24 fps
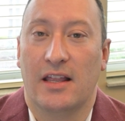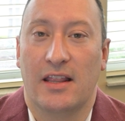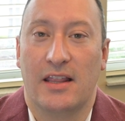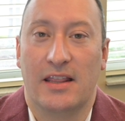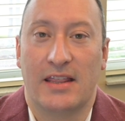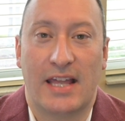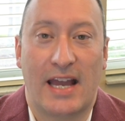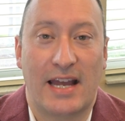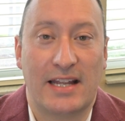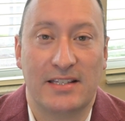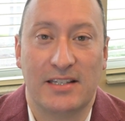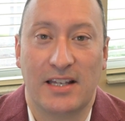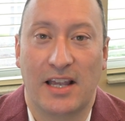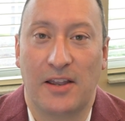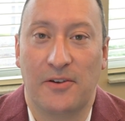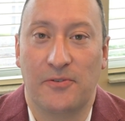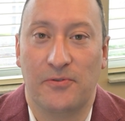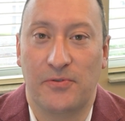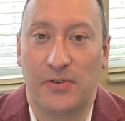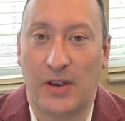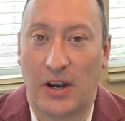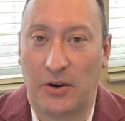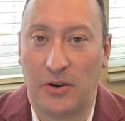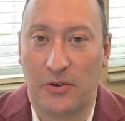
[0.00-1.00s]
That's a
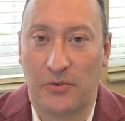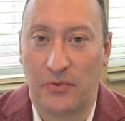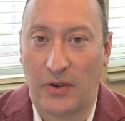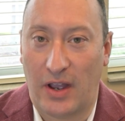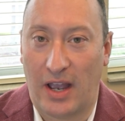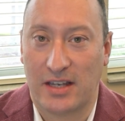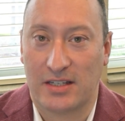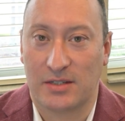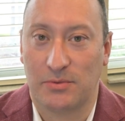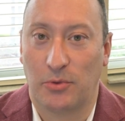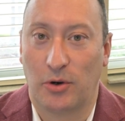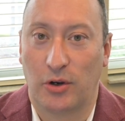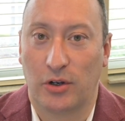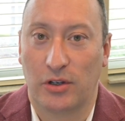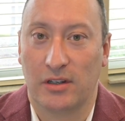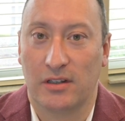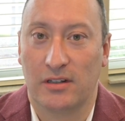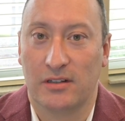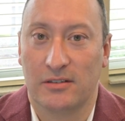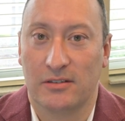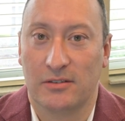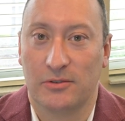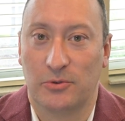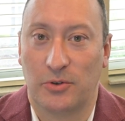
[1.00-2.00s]
very fast
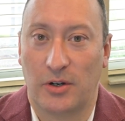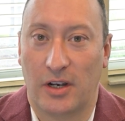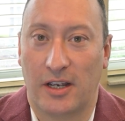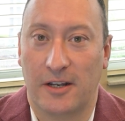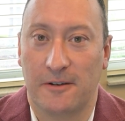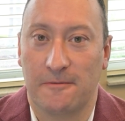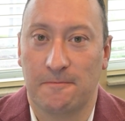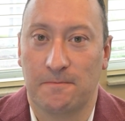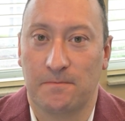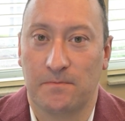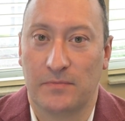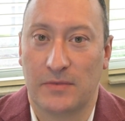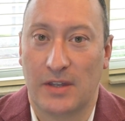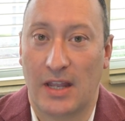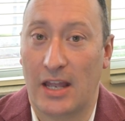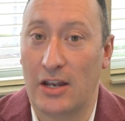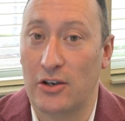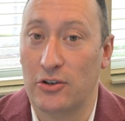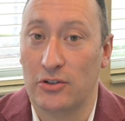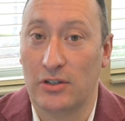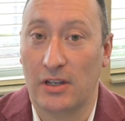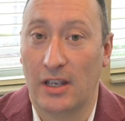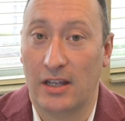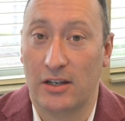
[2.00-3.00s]
market, right?
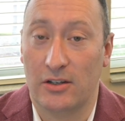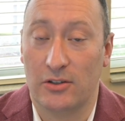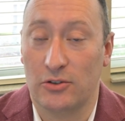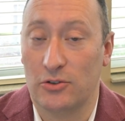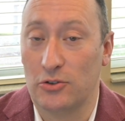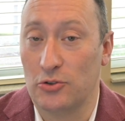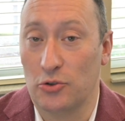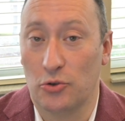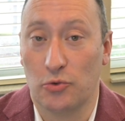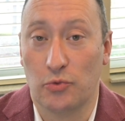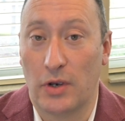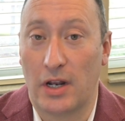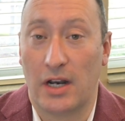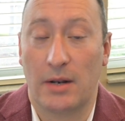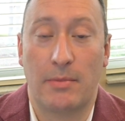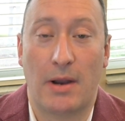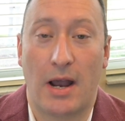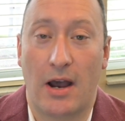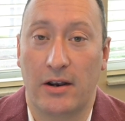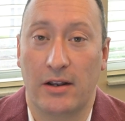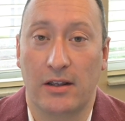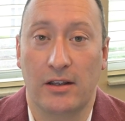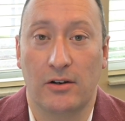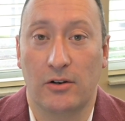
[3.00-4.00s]
And you read
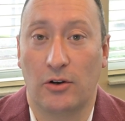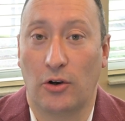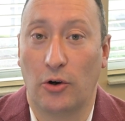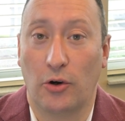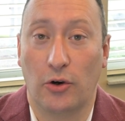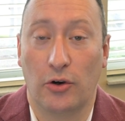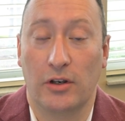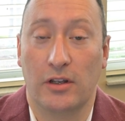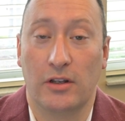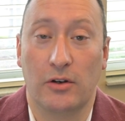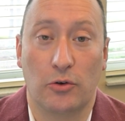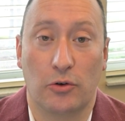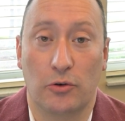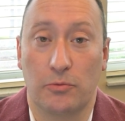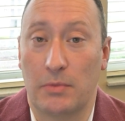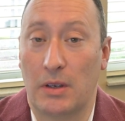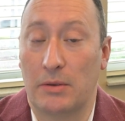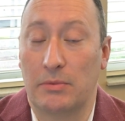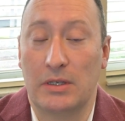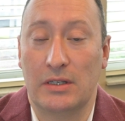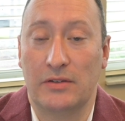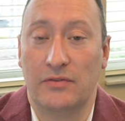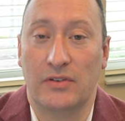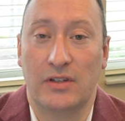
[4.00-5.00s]
about it, heard it, or
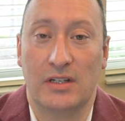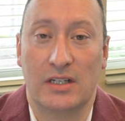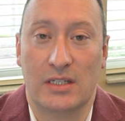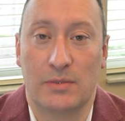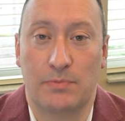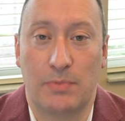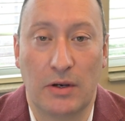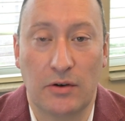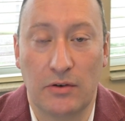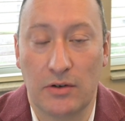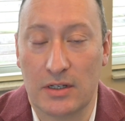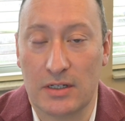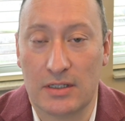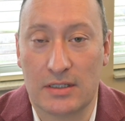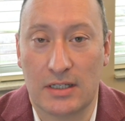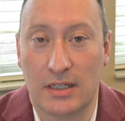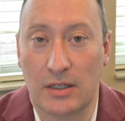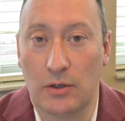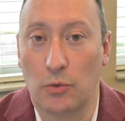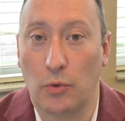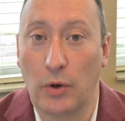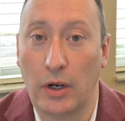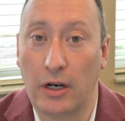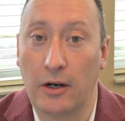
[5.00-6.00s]
maybe even experienced
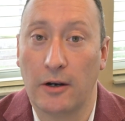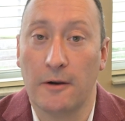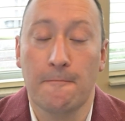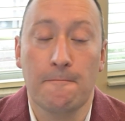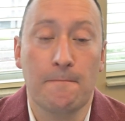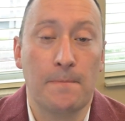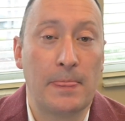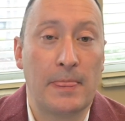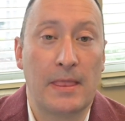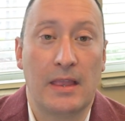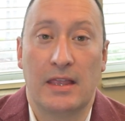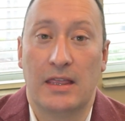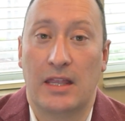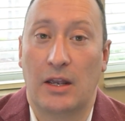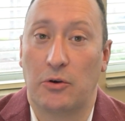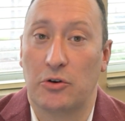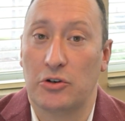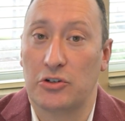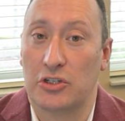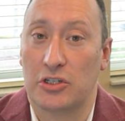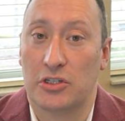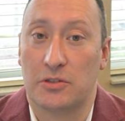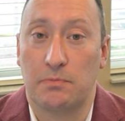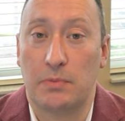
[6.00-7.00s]
it, where there
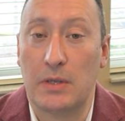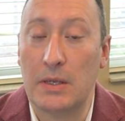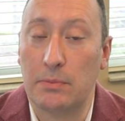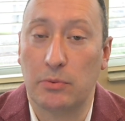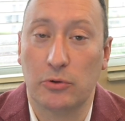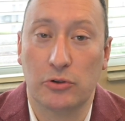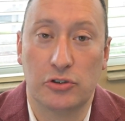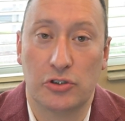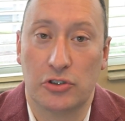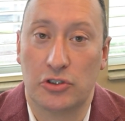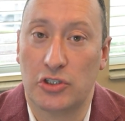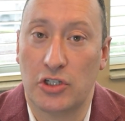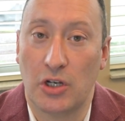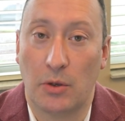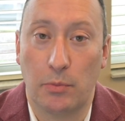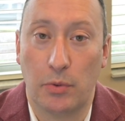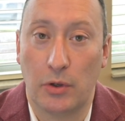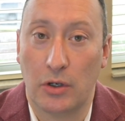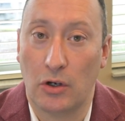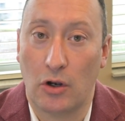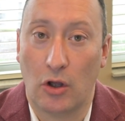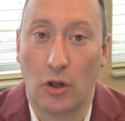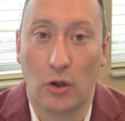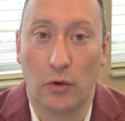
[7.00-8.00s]
was just people just
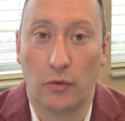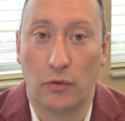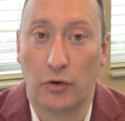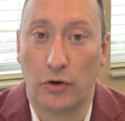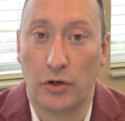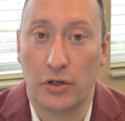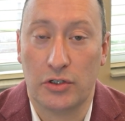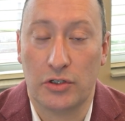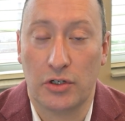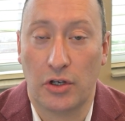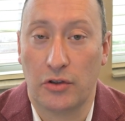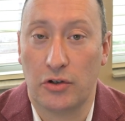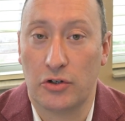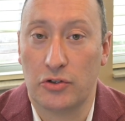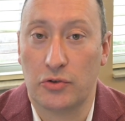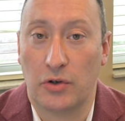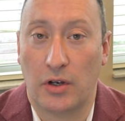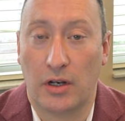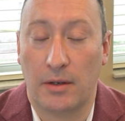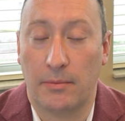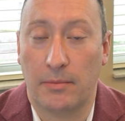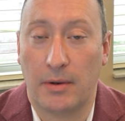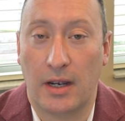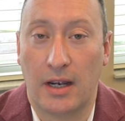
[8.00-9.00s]
jumping all over each other
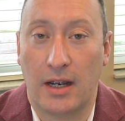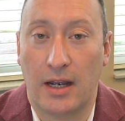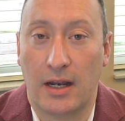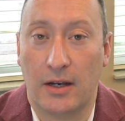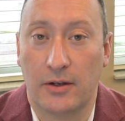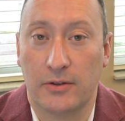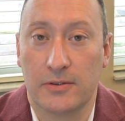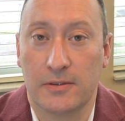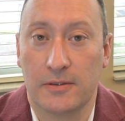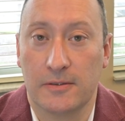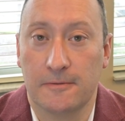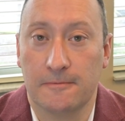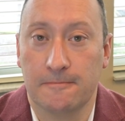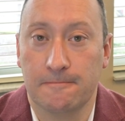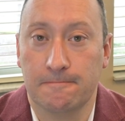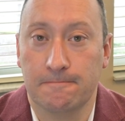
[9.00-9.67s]
trying to buy a house.